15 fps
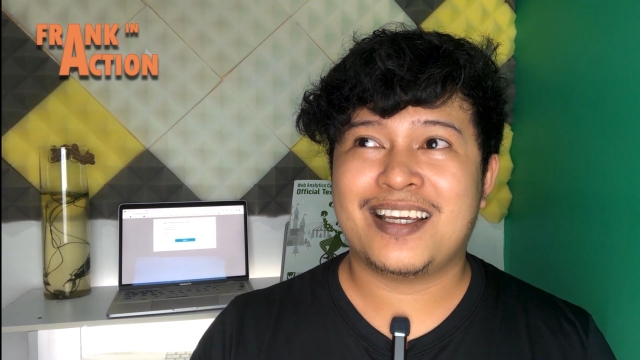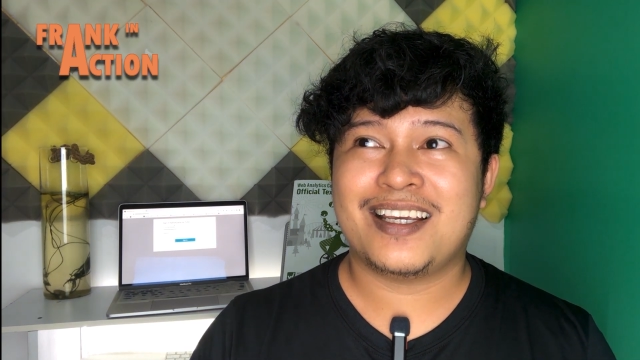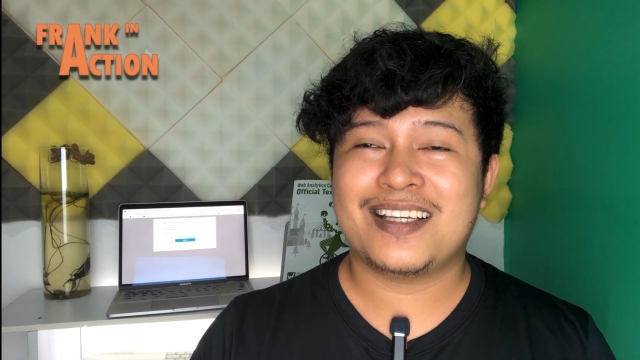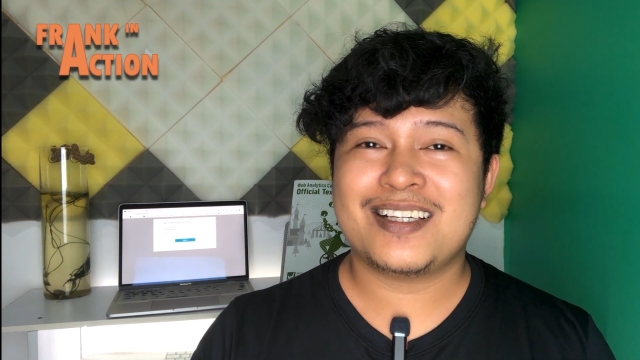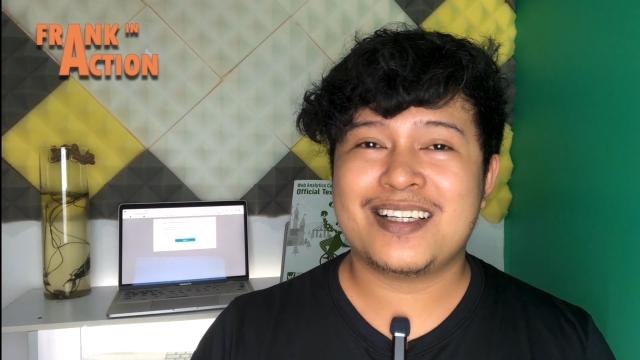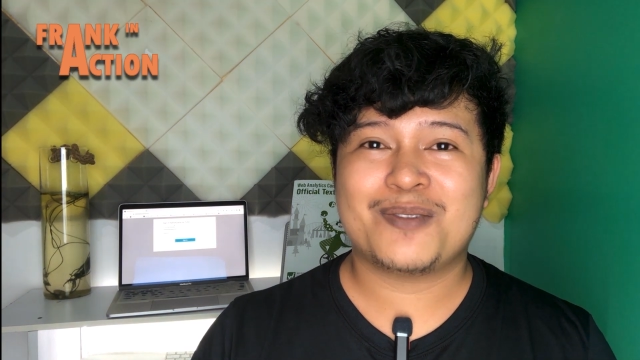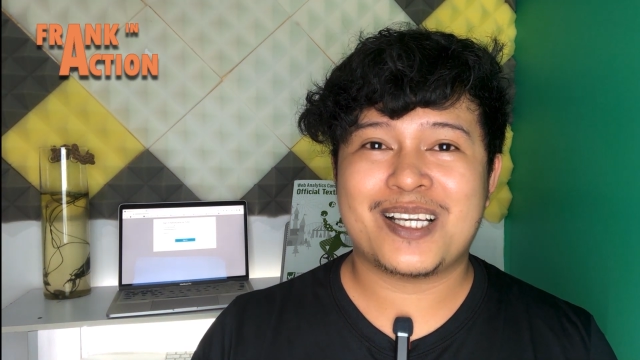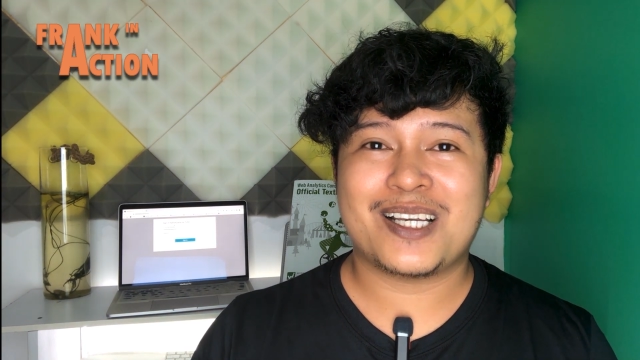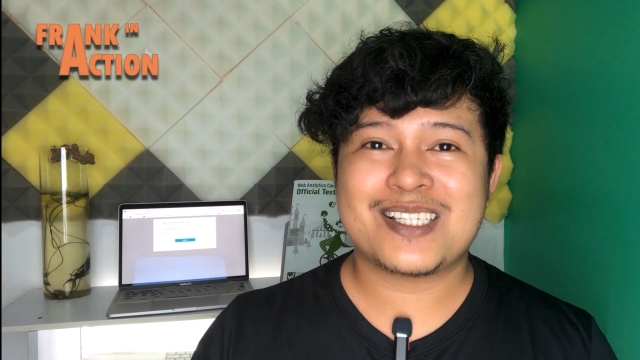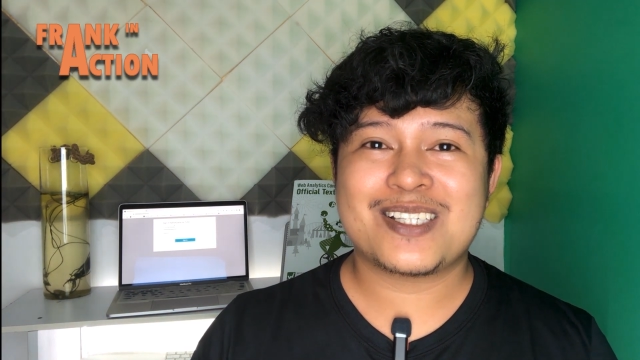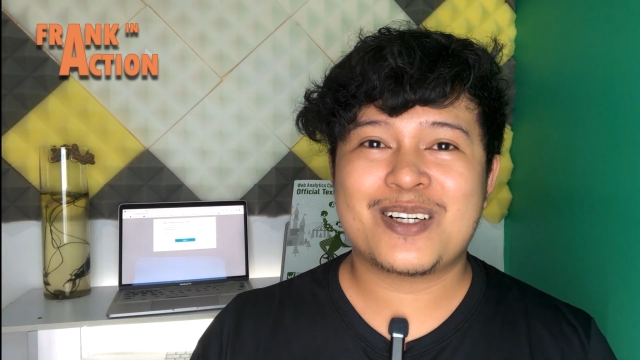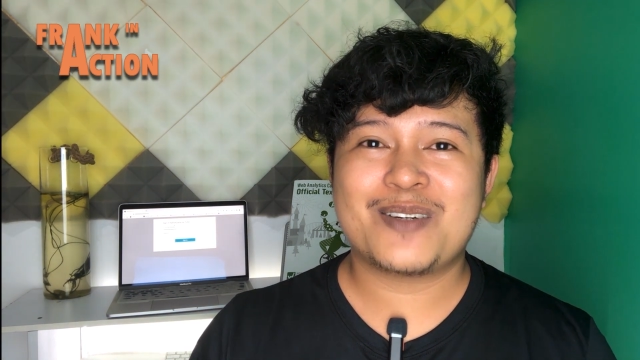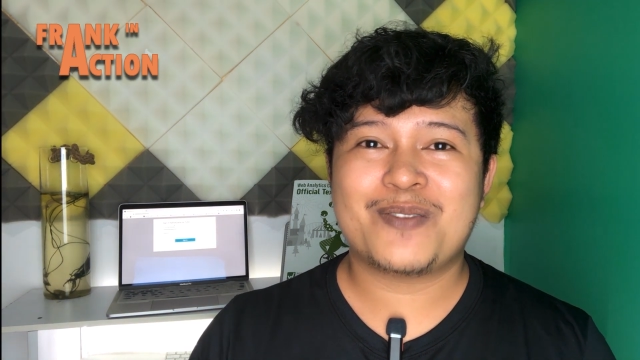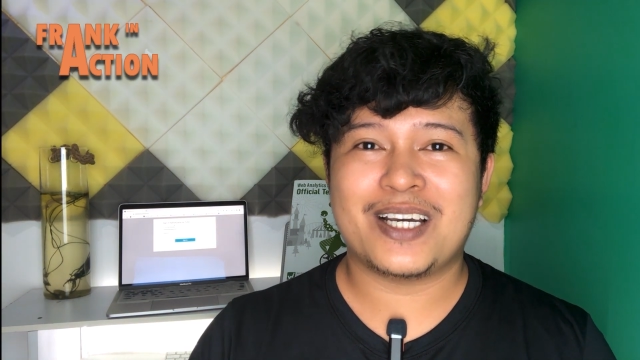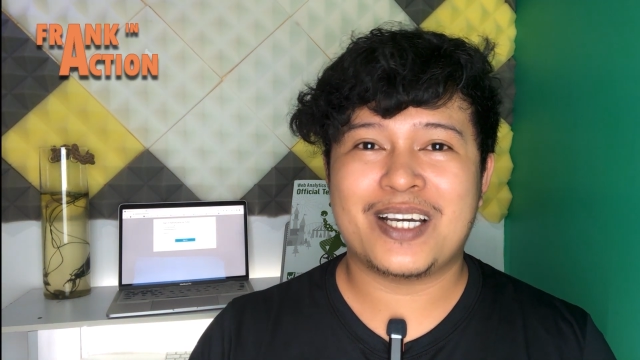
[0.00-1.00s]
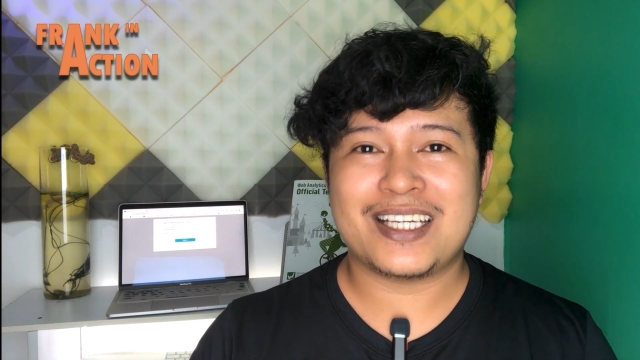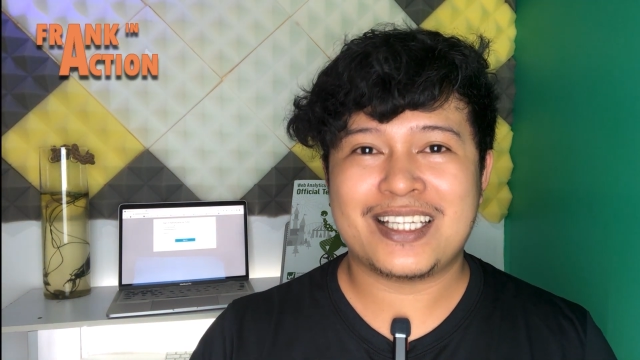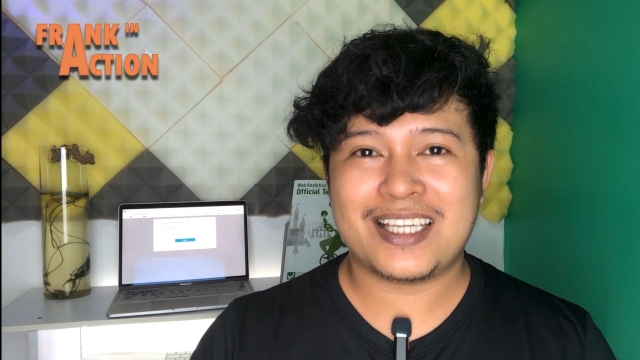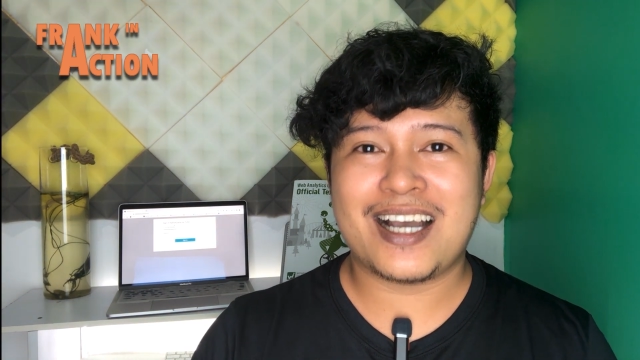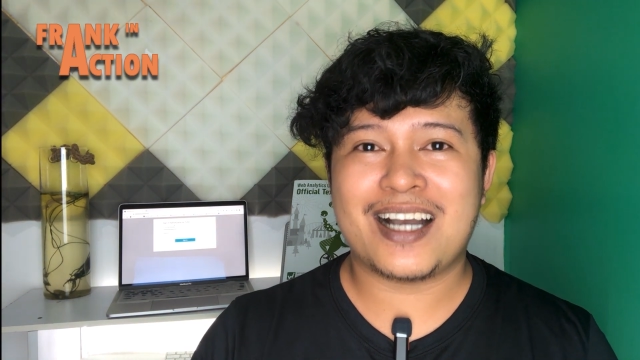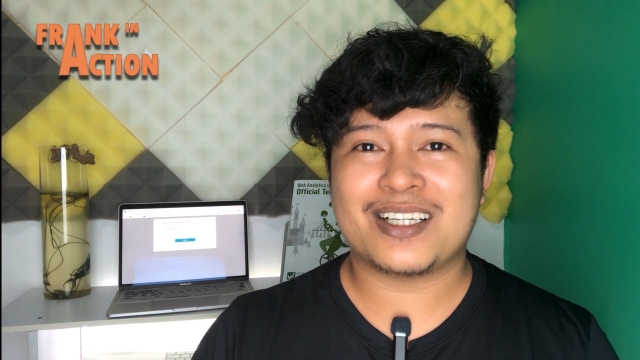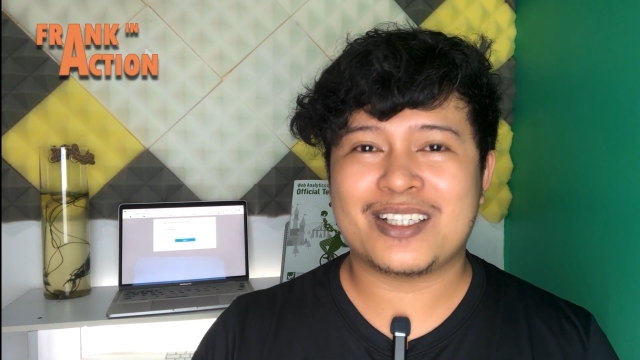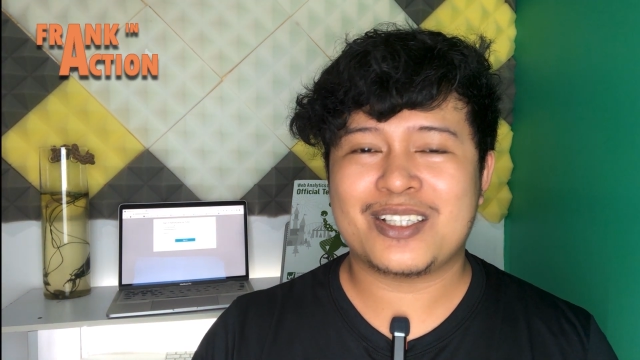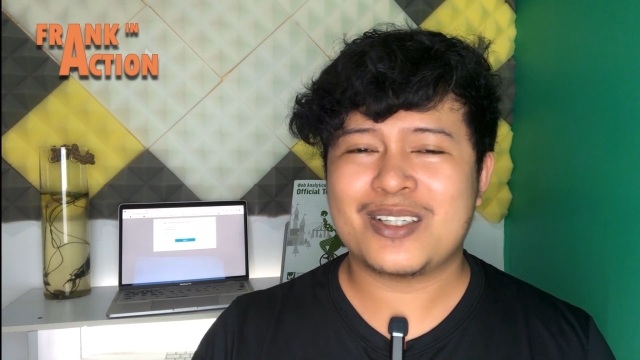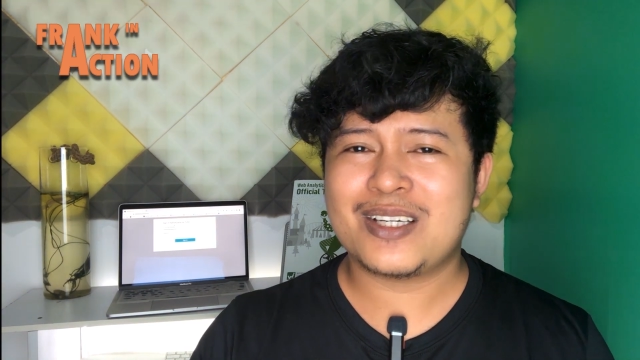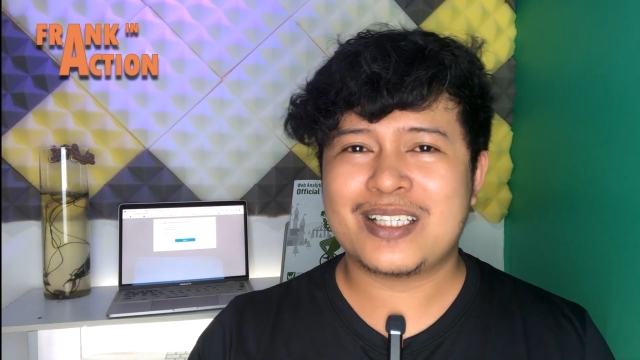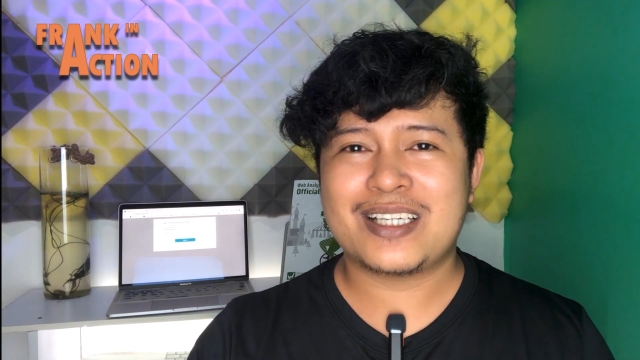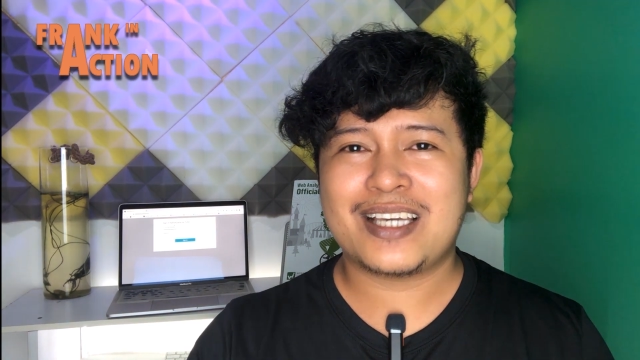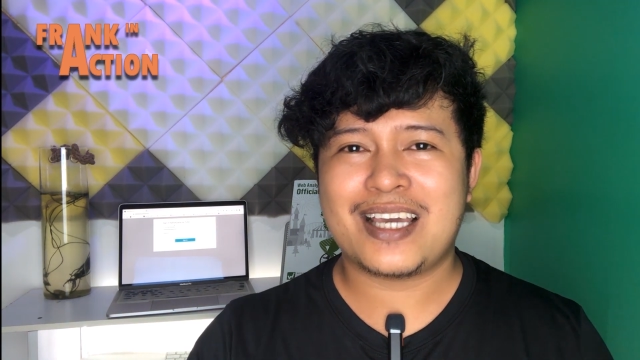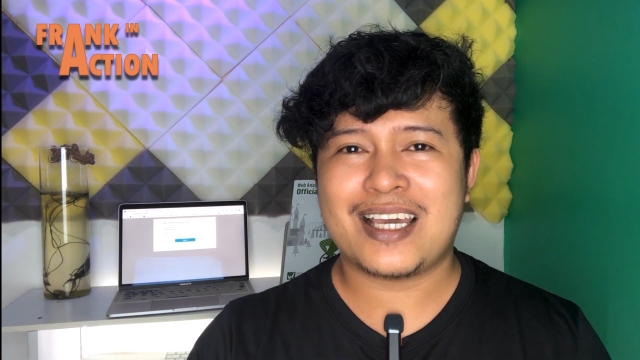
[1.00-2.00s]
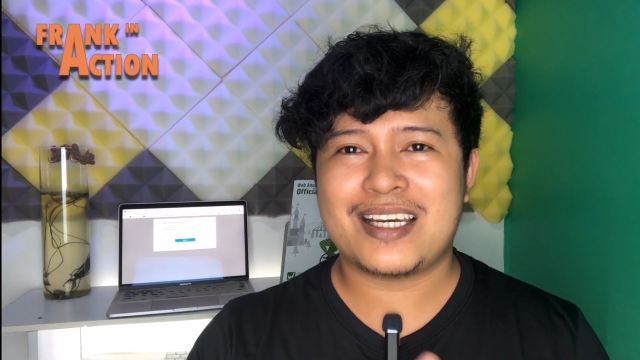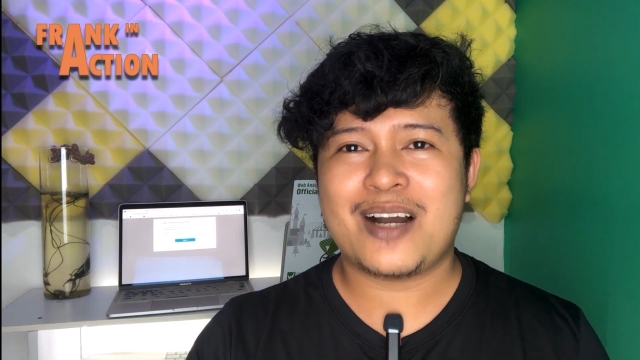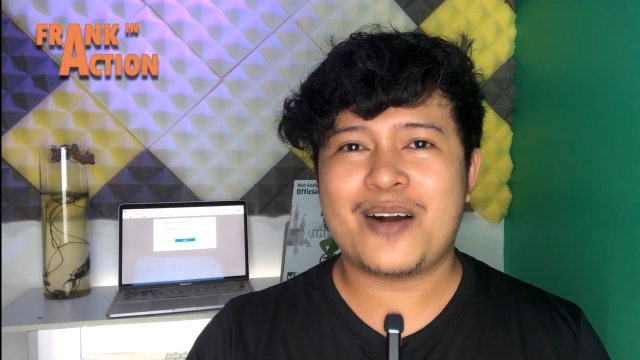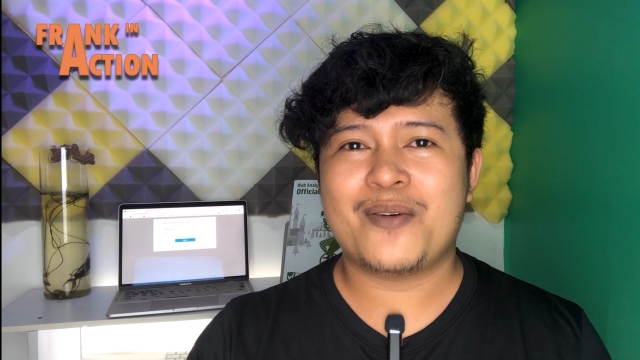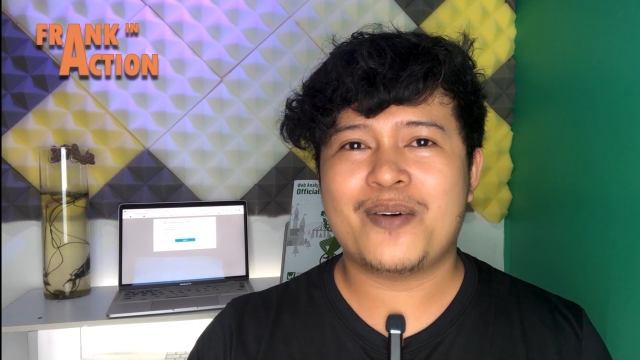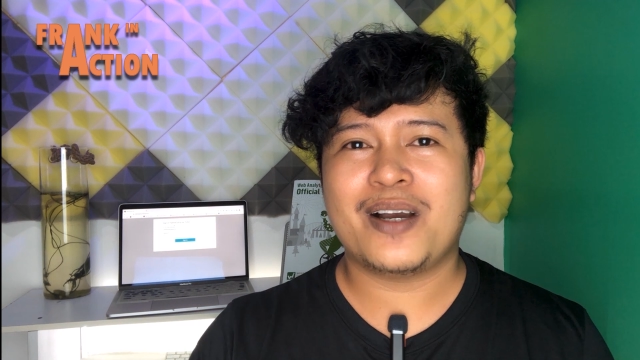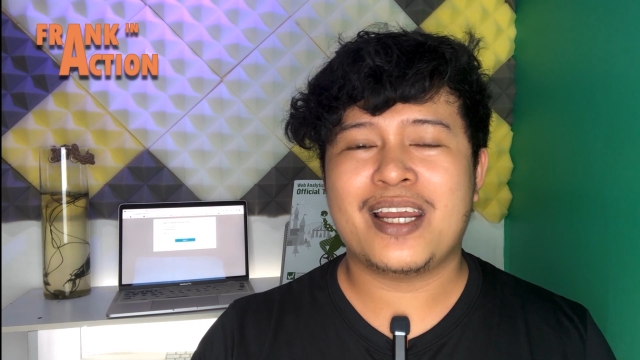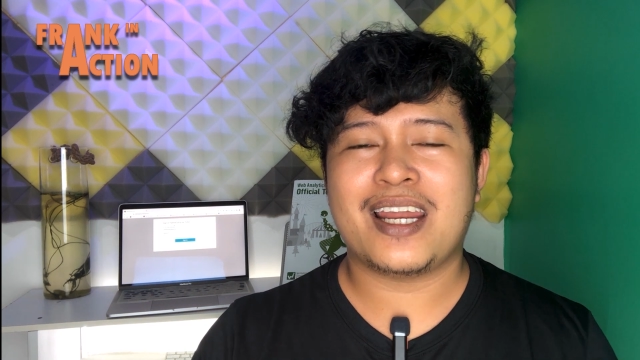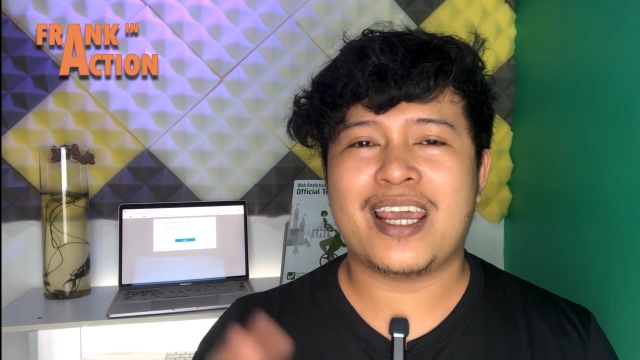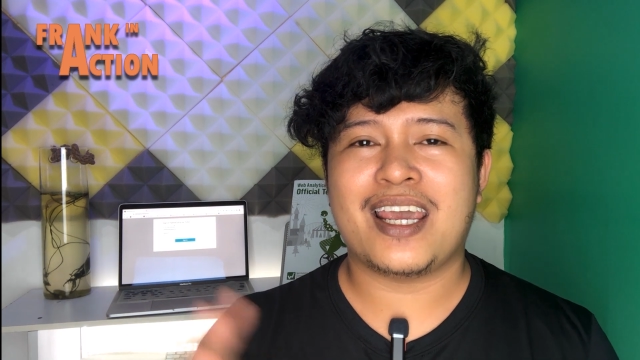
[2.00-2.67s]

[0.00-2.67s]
Is it a Play Store? But yeah, you can get that one.